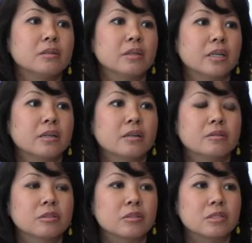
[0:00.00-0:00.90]
Like,
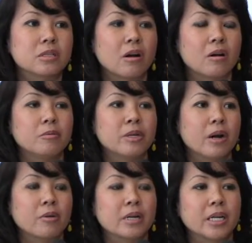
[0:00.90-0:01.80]
we
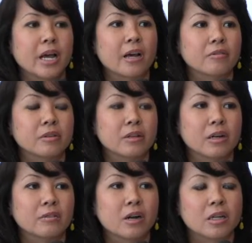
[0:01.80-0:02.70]
already have a
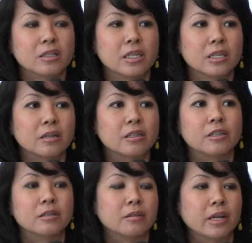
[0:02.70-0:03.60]
lot of content on the
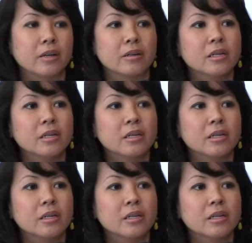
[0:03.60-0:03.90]
internet,